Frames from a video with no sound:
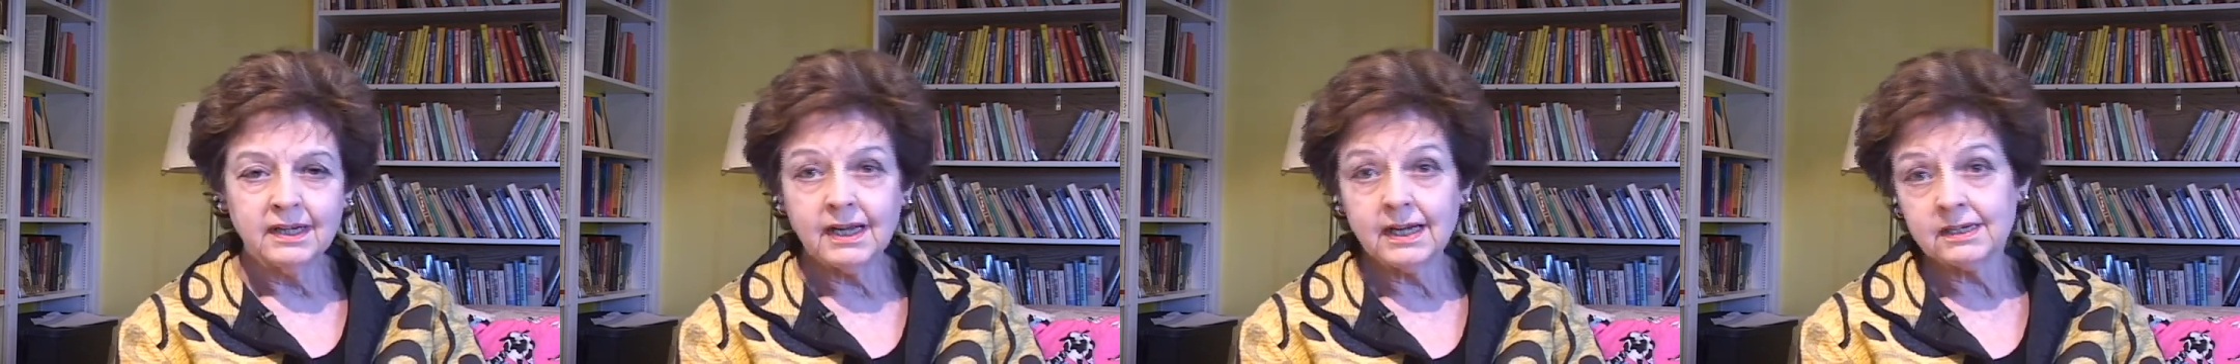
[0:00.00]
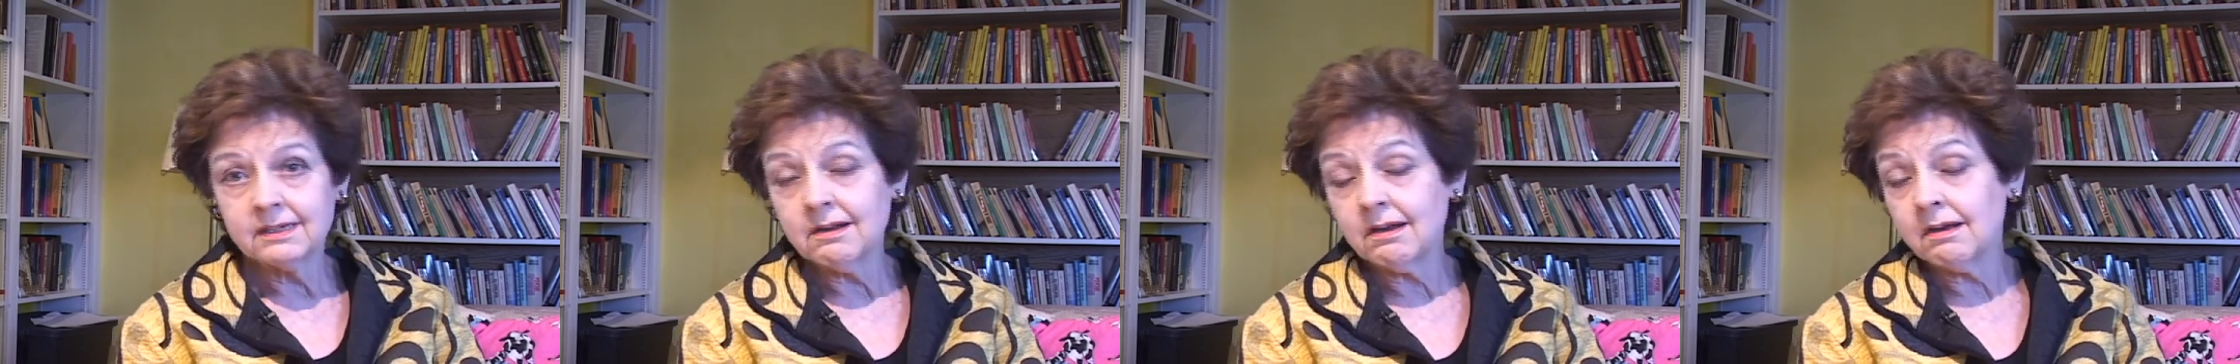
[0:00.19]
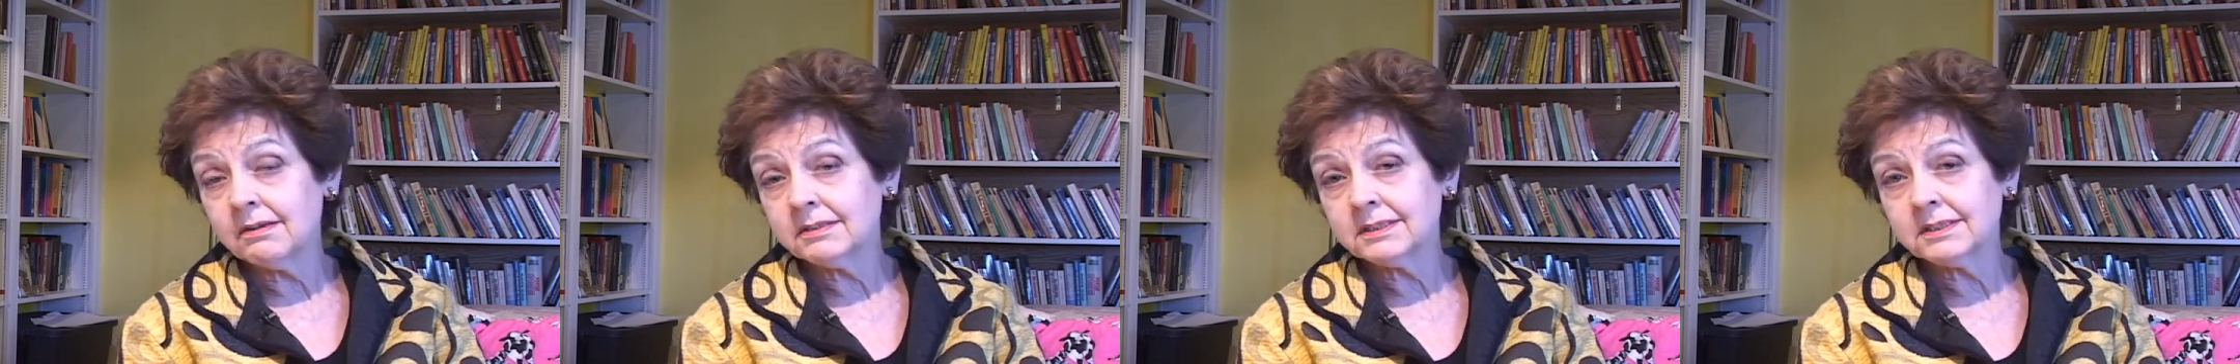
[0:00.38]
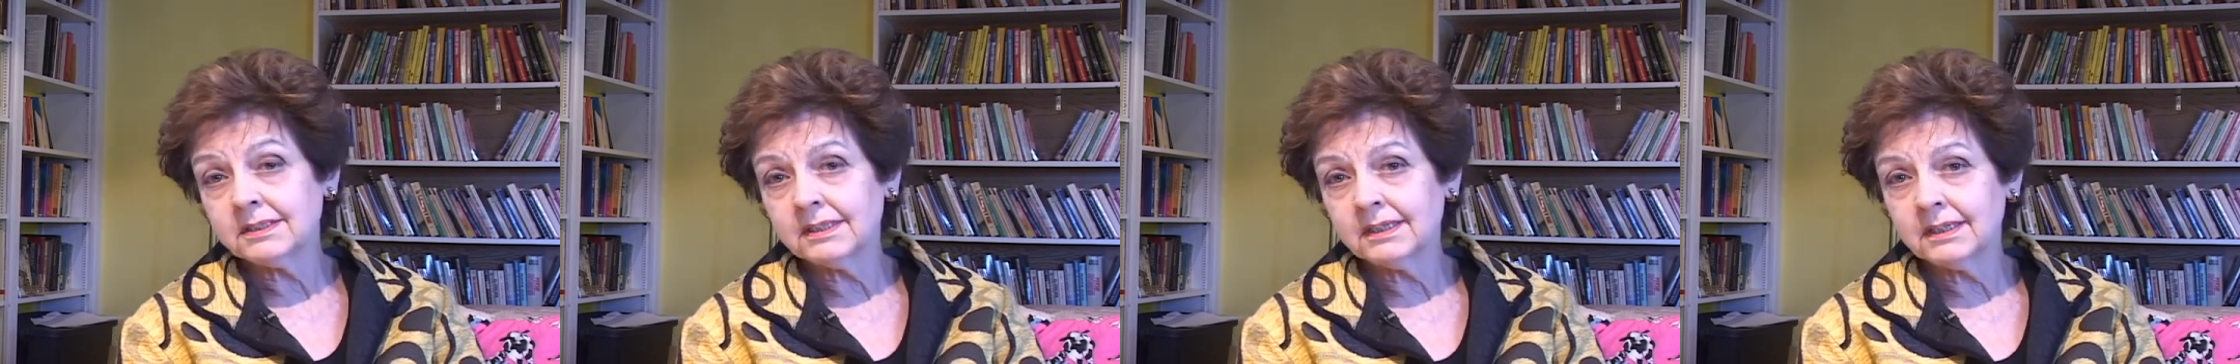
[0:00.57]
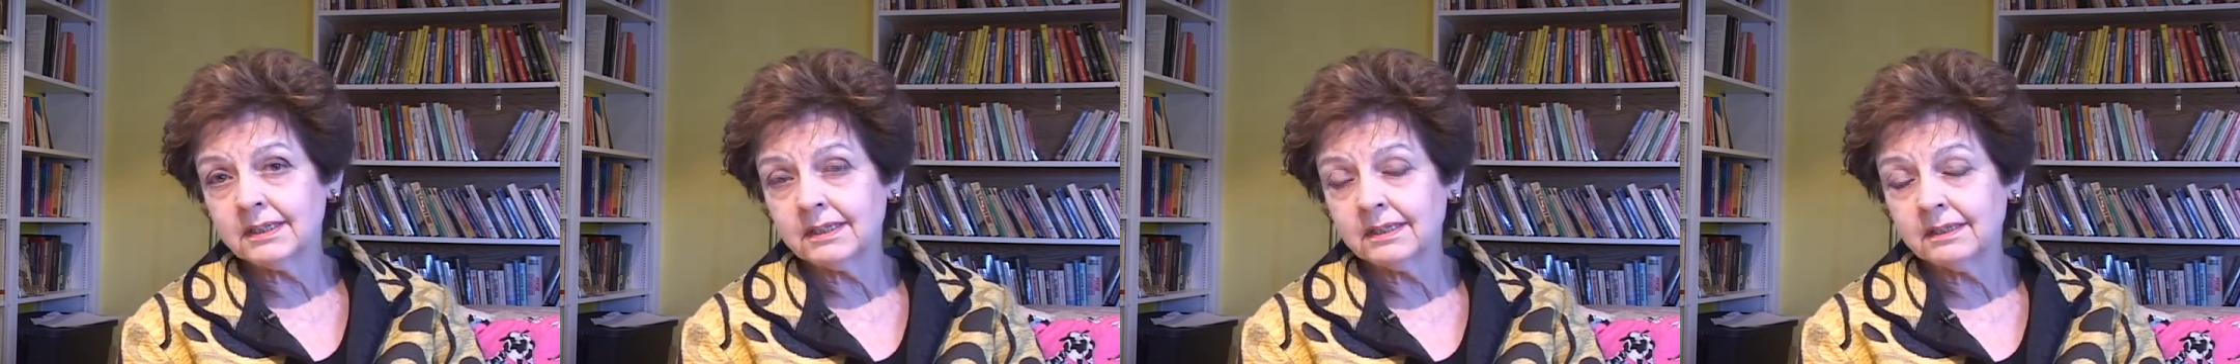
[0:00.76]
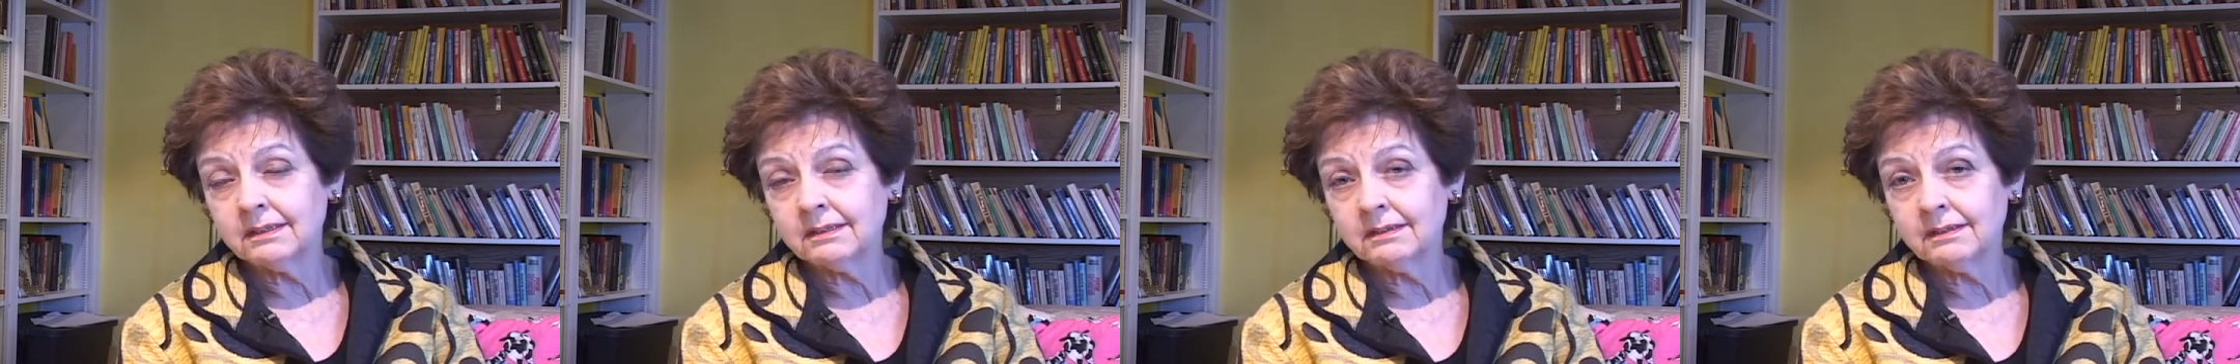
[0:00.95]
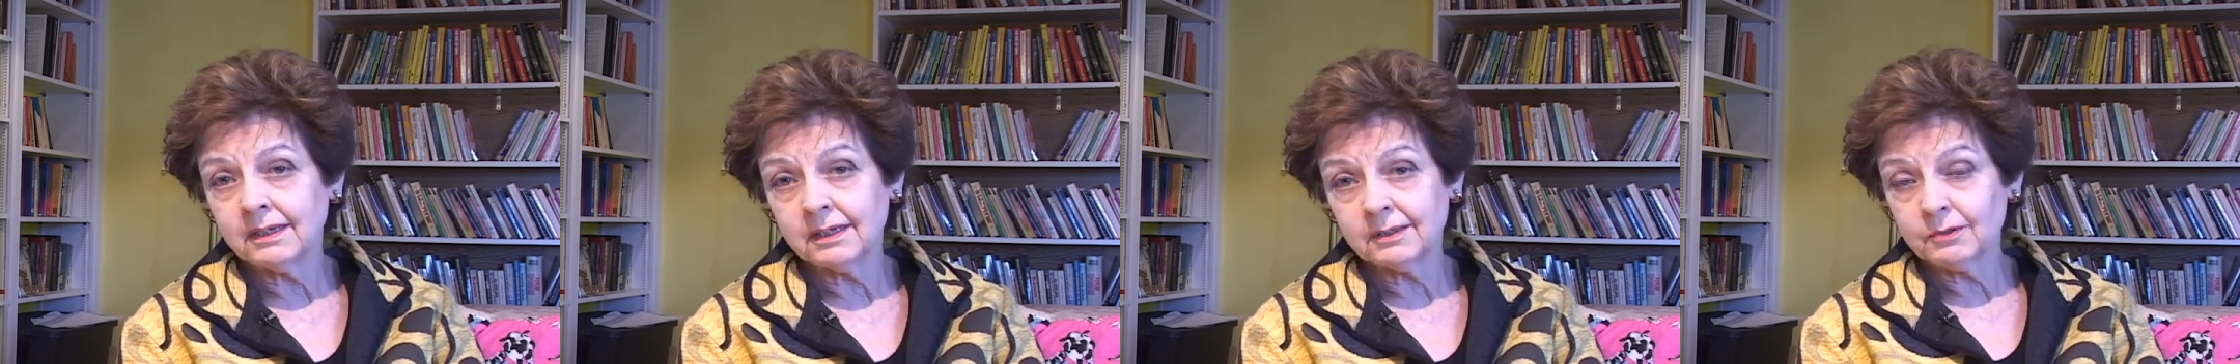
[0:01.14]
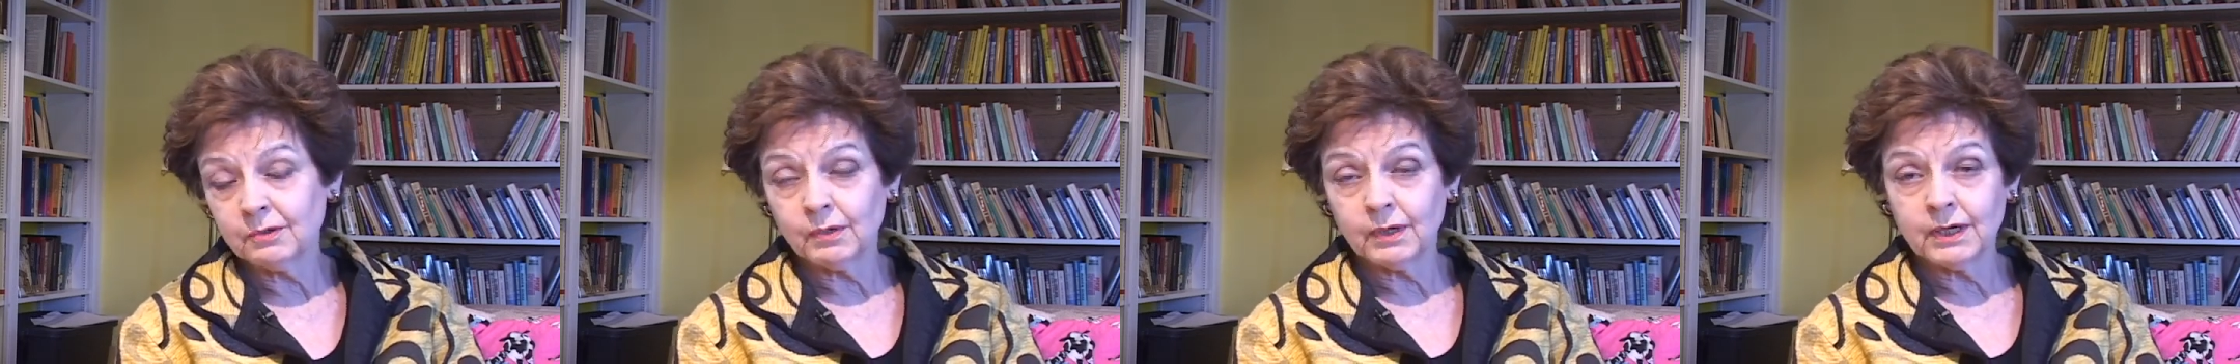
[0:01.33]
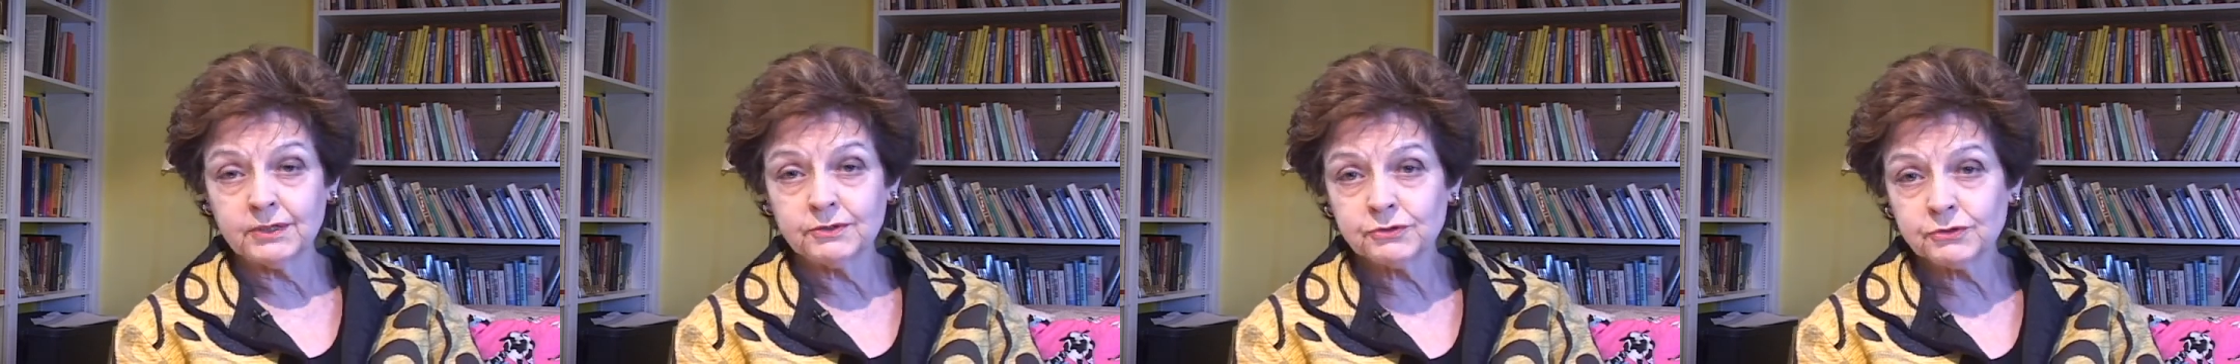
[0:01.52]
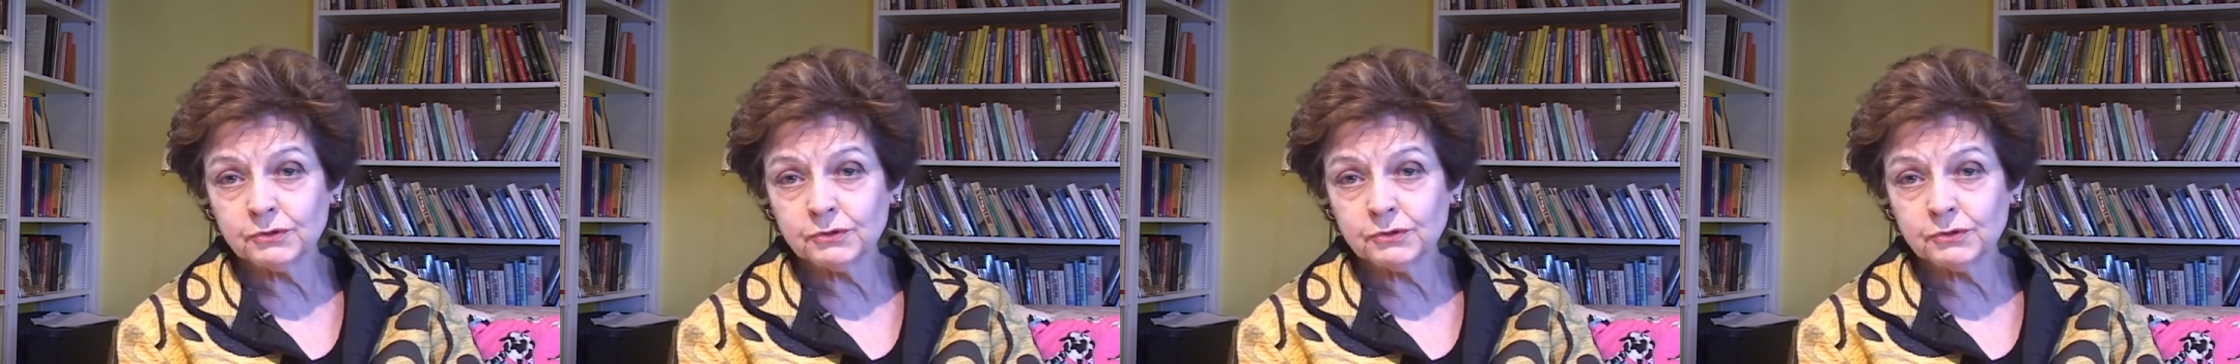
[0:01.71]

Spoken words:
agnostic and not quite